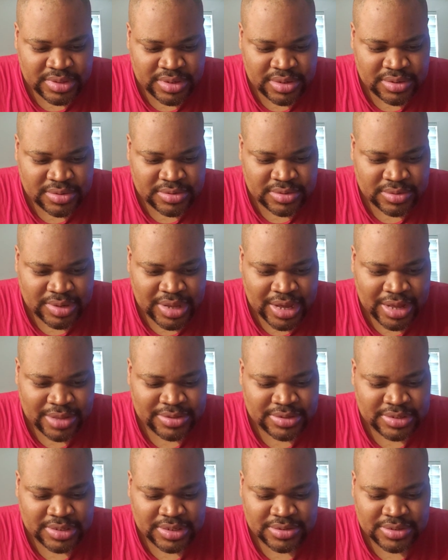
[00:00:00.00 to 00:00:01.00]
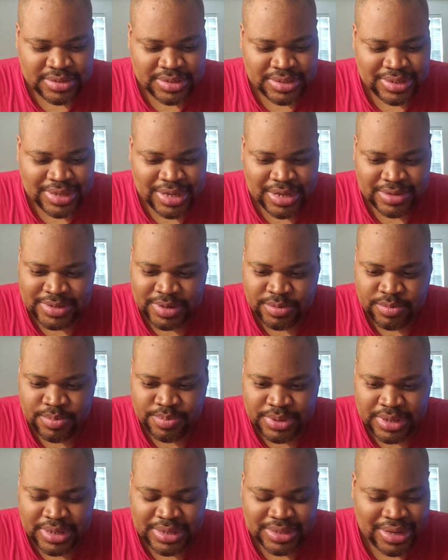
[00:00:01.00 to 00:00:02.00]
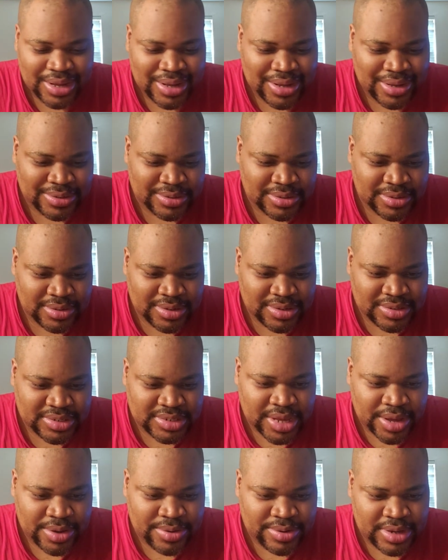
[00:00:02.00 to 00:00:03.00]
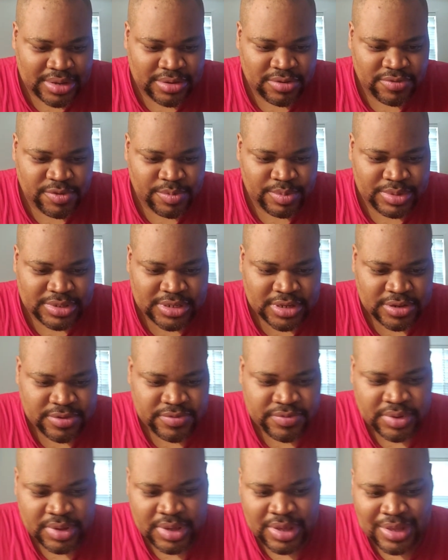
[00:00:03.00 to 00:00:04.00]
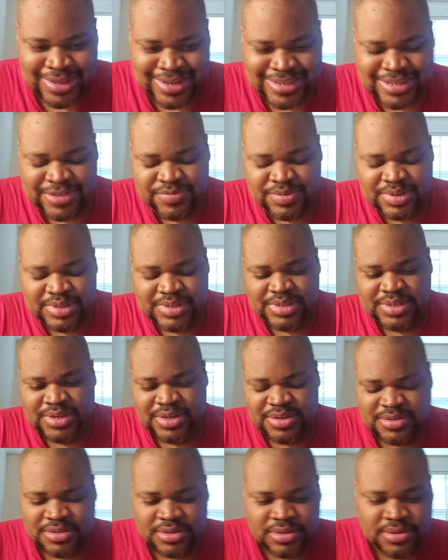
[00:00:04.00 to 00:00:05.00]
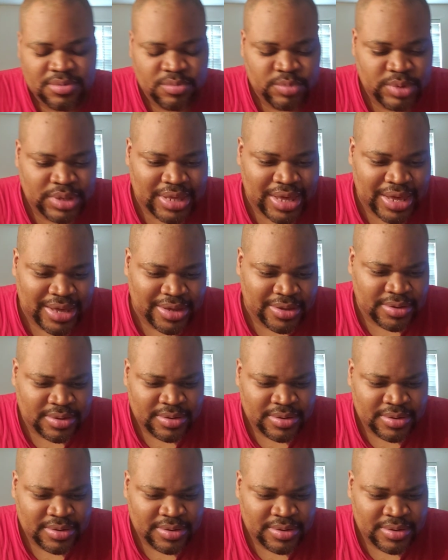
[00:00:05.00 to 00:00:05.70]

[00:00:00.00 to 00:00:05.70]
So now let's get into the games that were played on Saturday, November 10th, 1956, week 8.